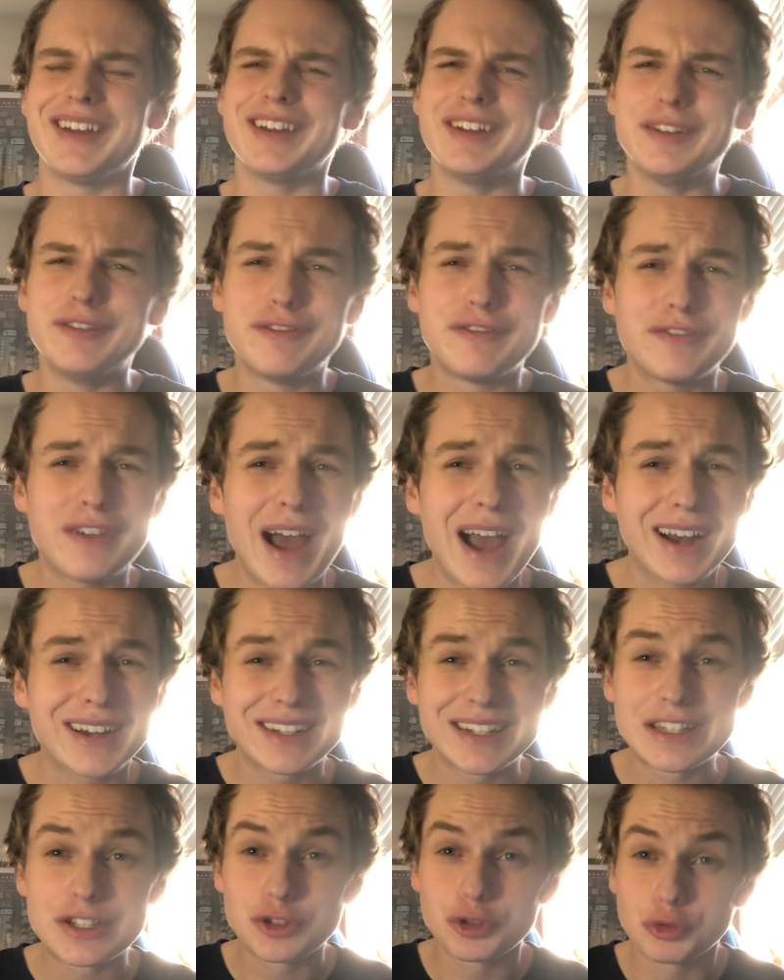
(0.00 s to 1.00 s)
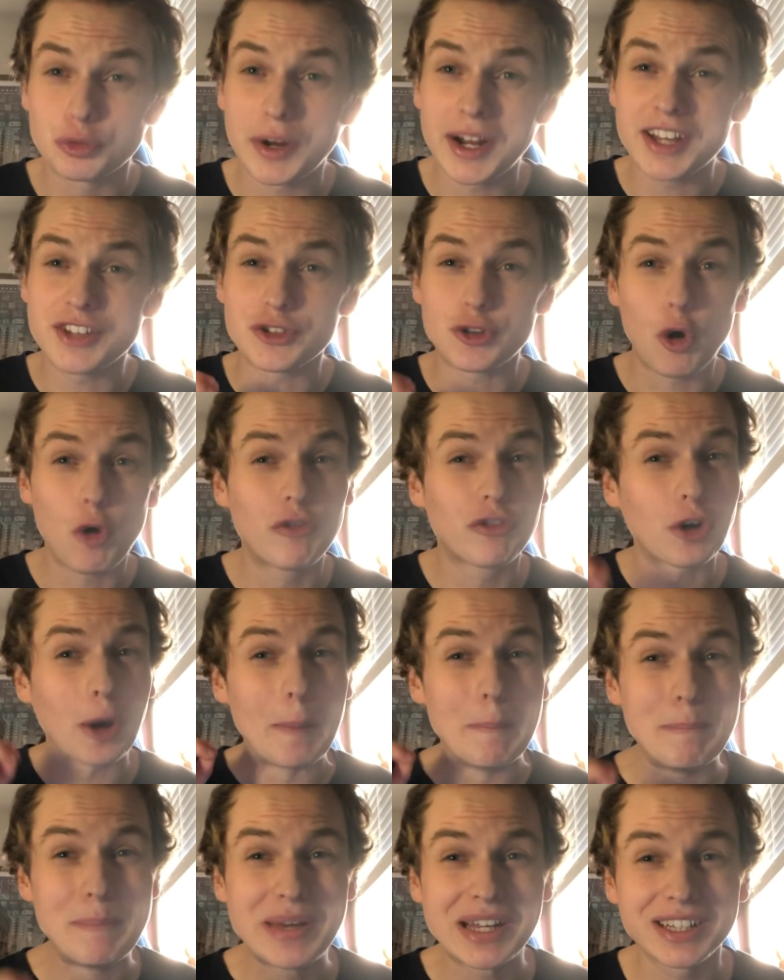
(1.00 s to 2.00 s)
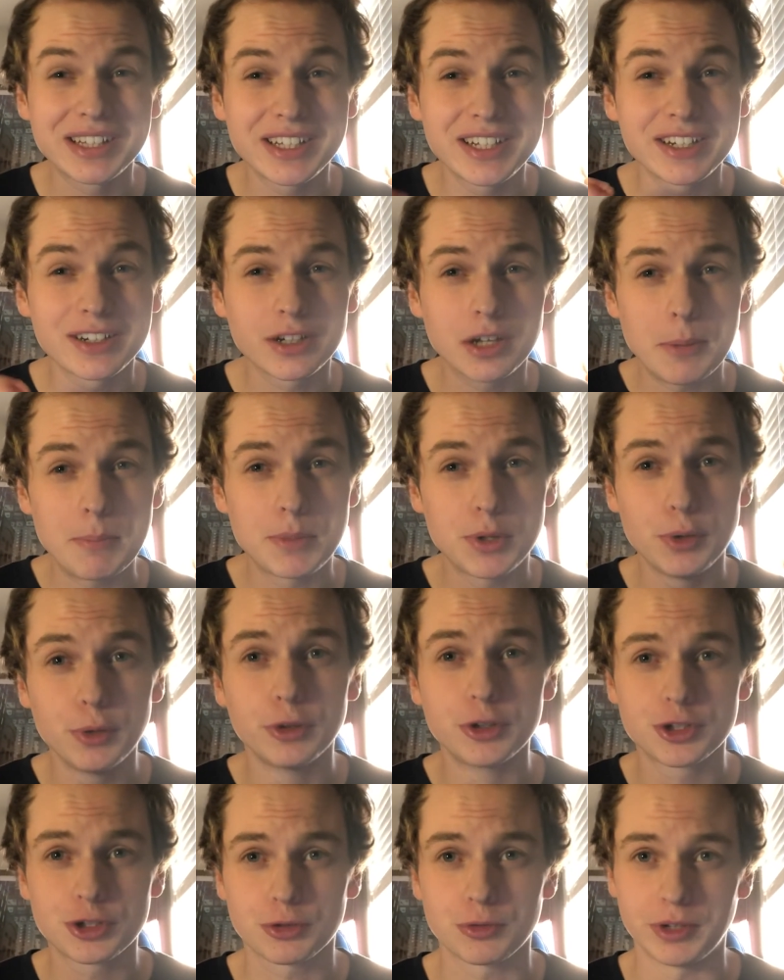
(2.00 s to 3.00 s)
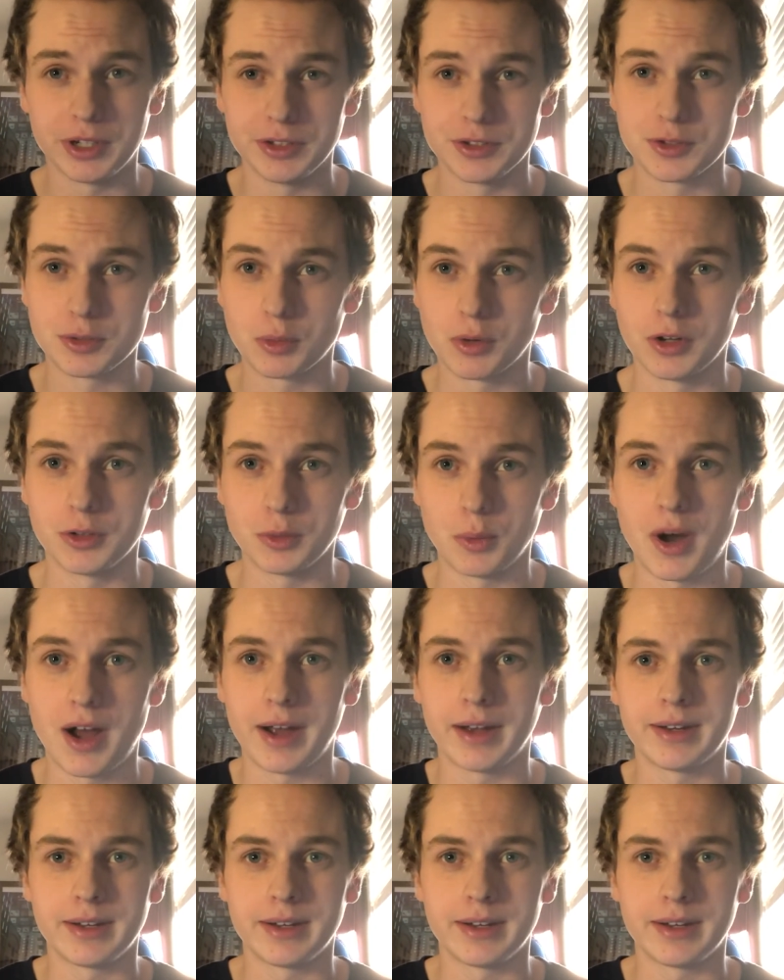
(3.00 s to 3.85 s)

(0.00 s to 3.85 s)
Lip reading: In fact, it's graced over 1 billion computer screens worldwide.